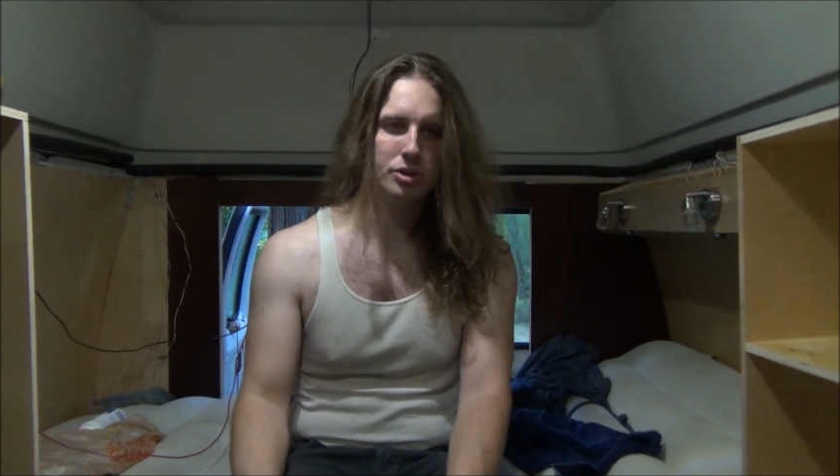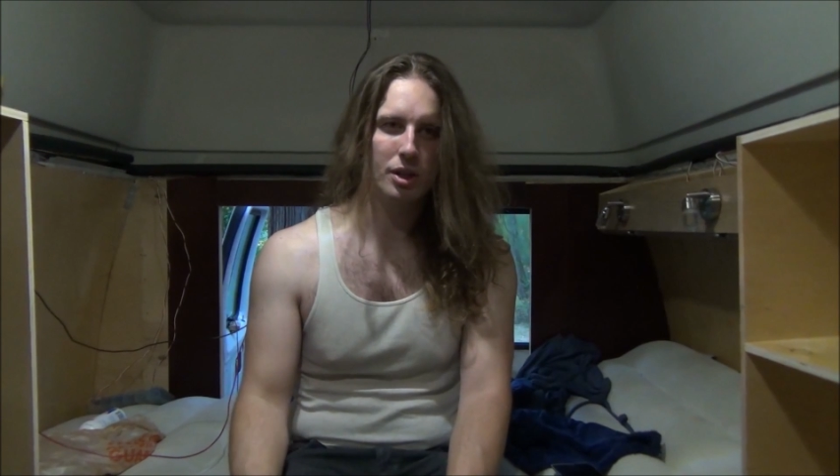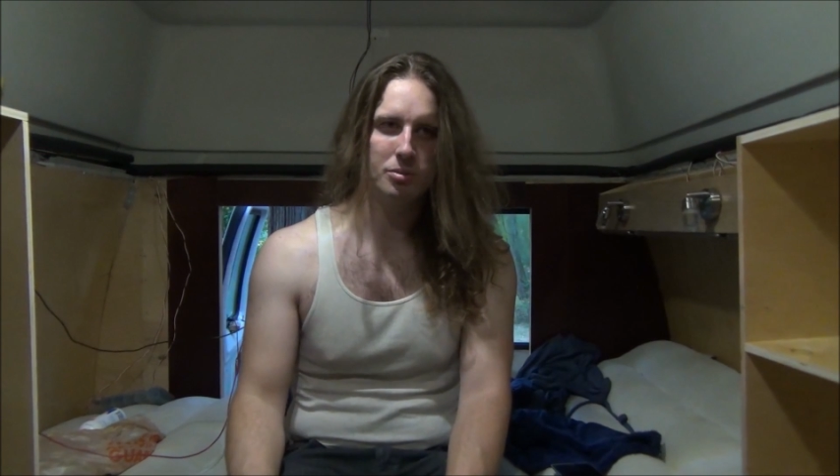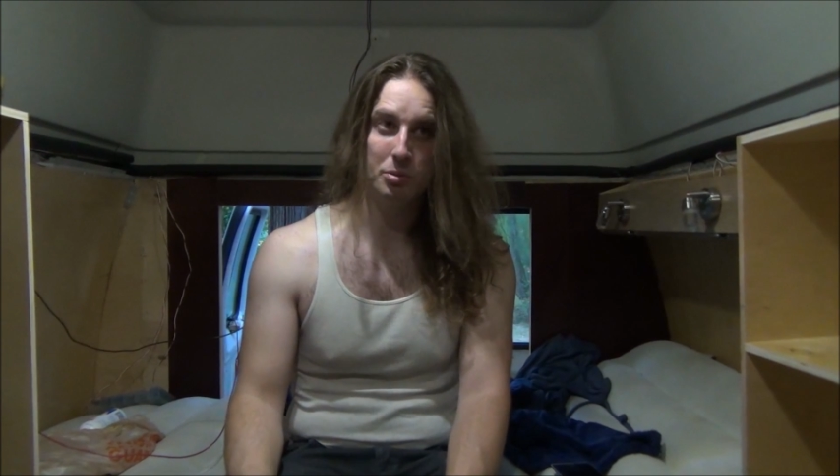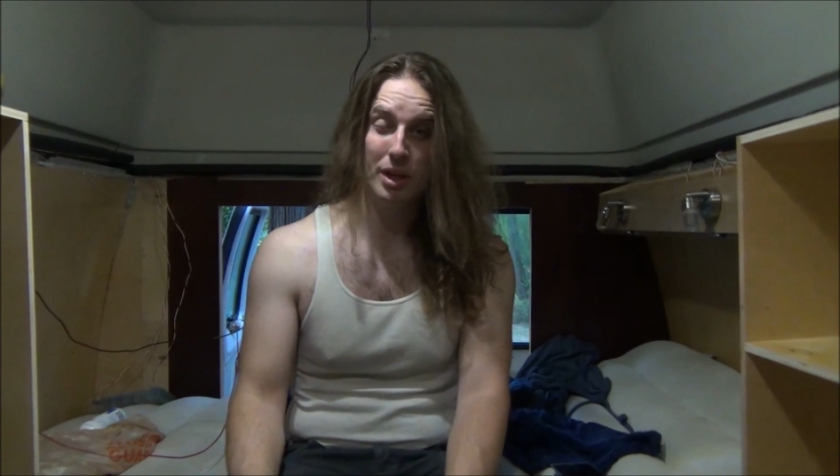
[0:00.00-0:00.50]
which
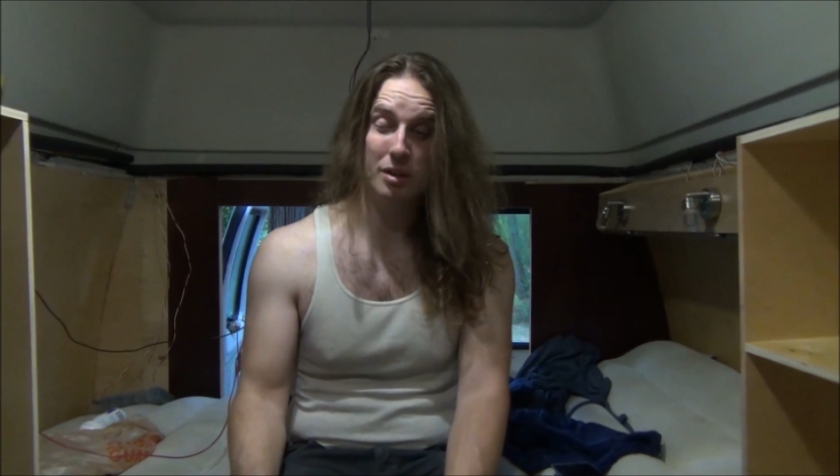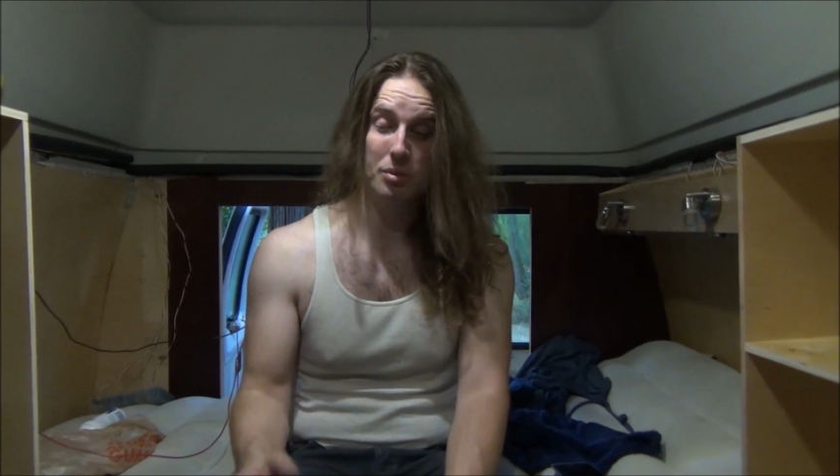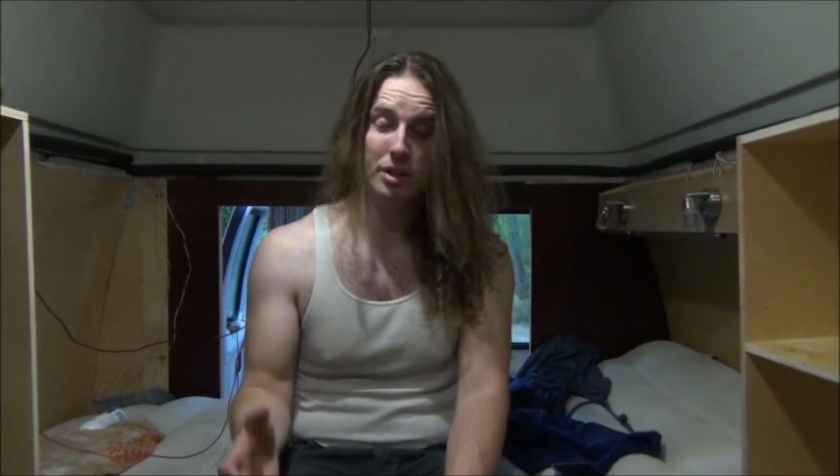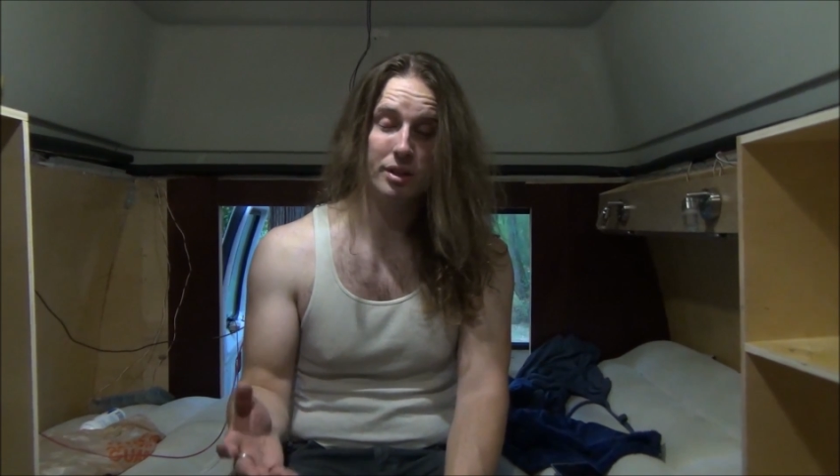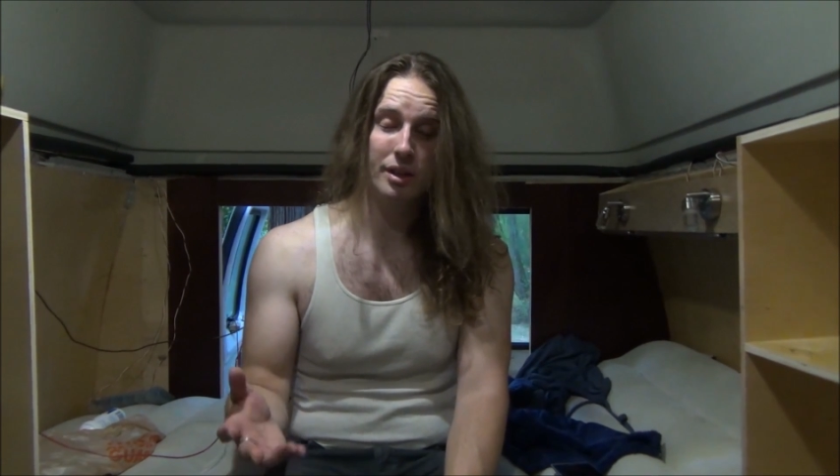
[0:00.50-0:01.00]
I'm about a
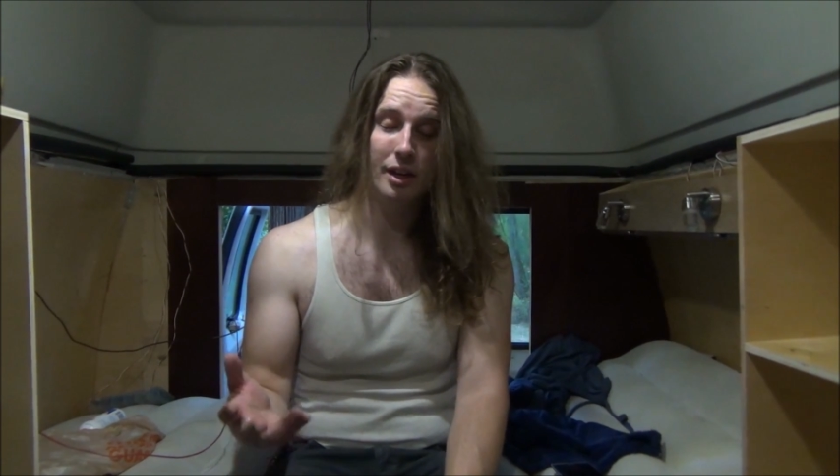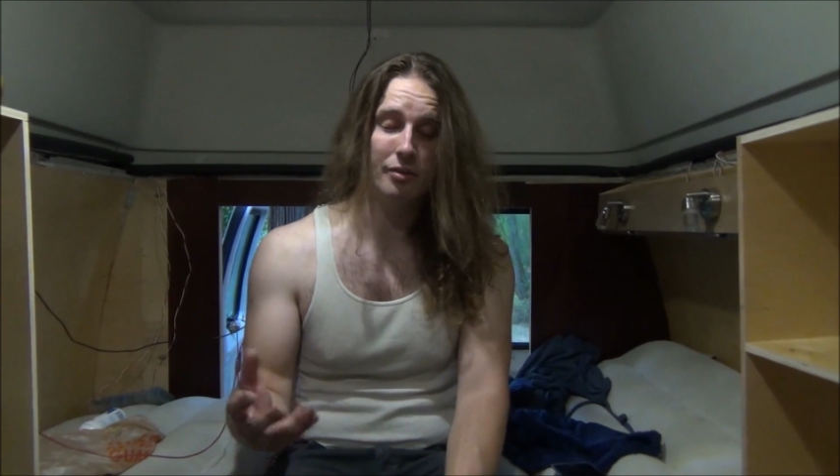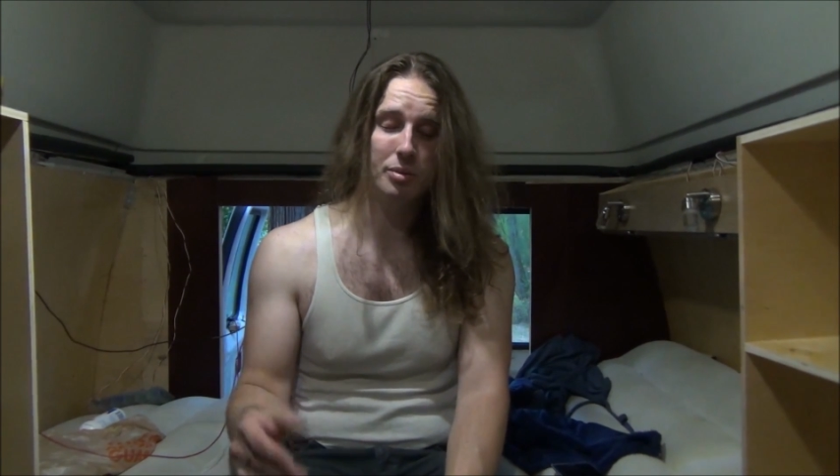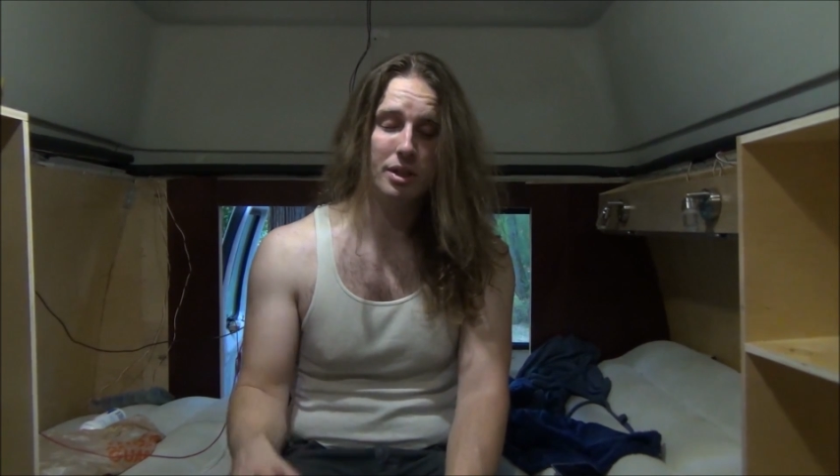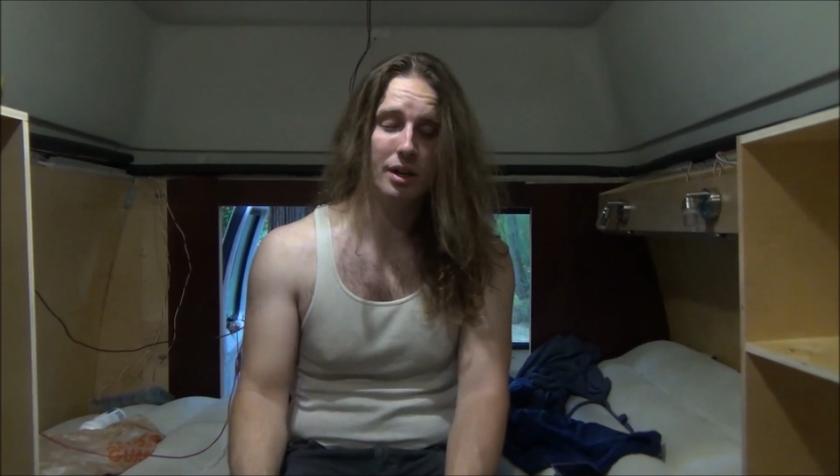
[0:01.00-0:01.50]
month and a
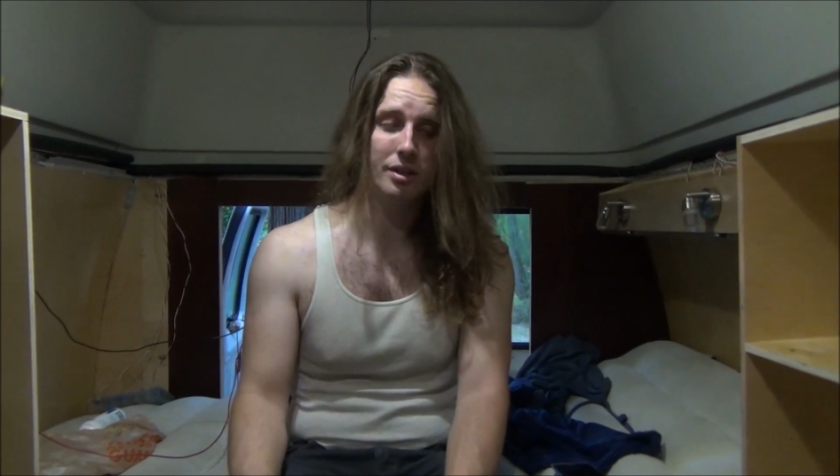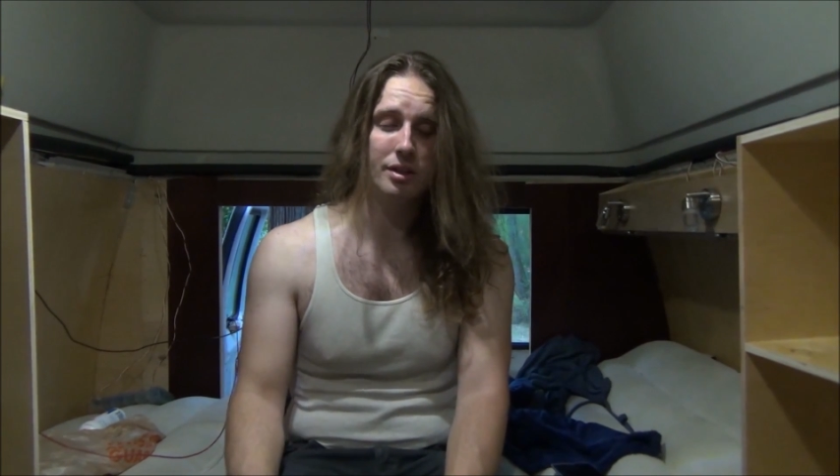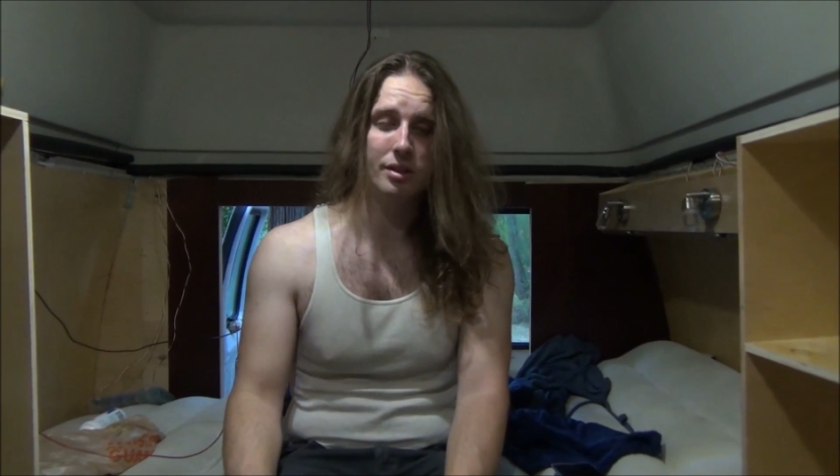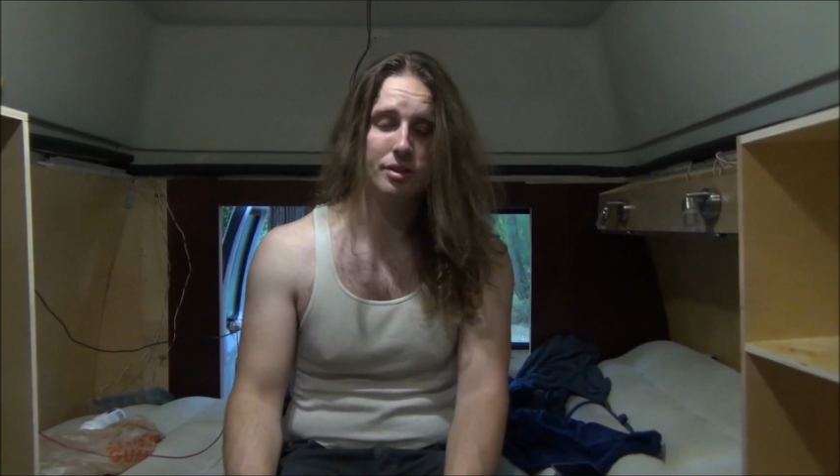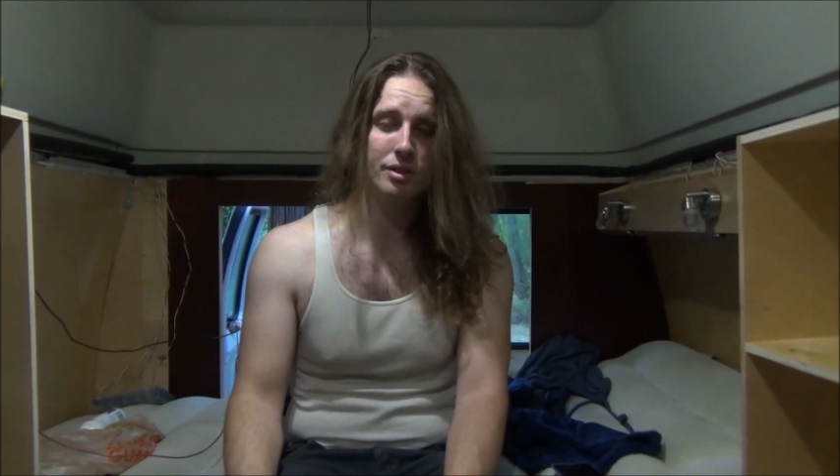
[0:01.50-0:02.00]
half behind
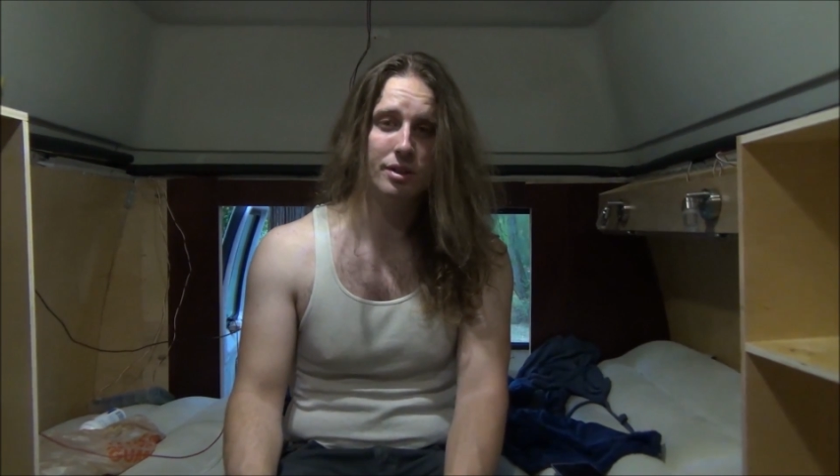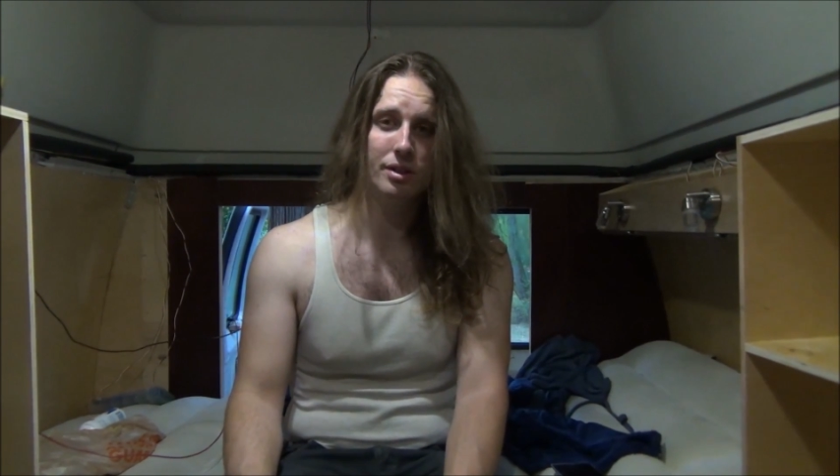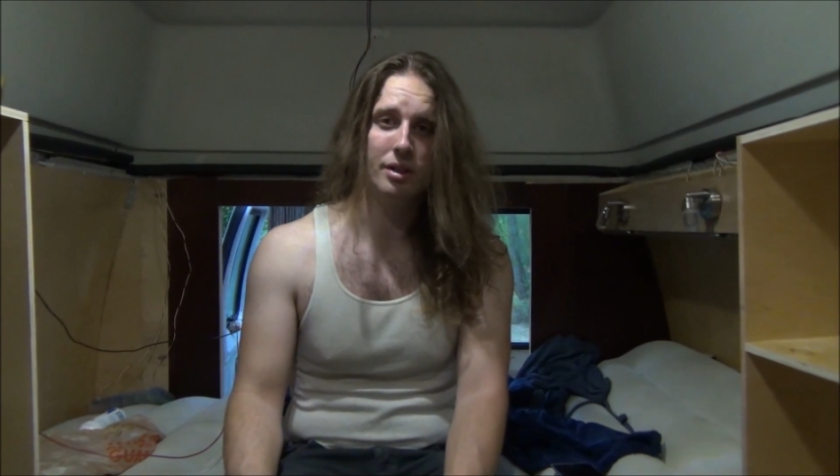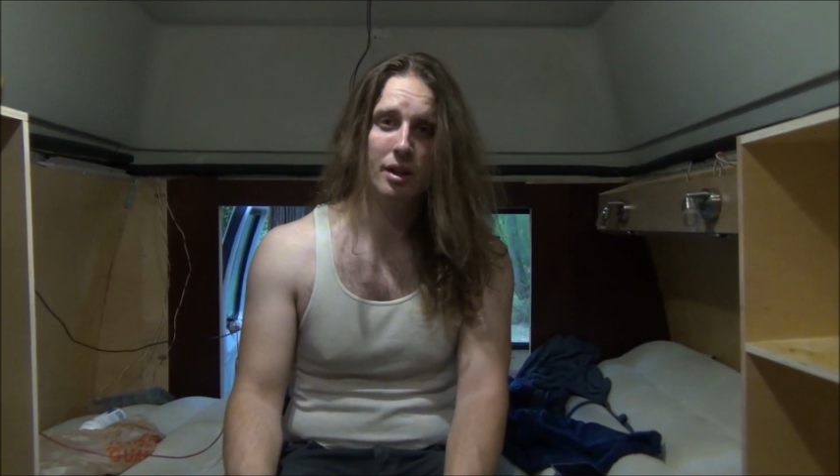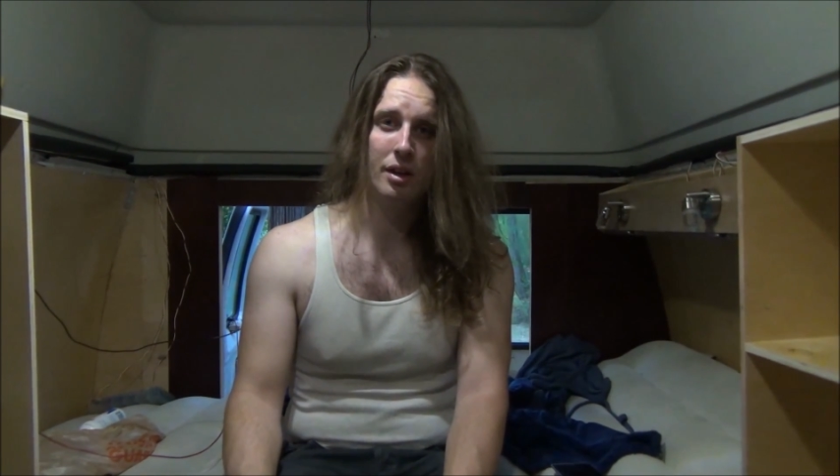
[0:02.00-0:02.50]
on still,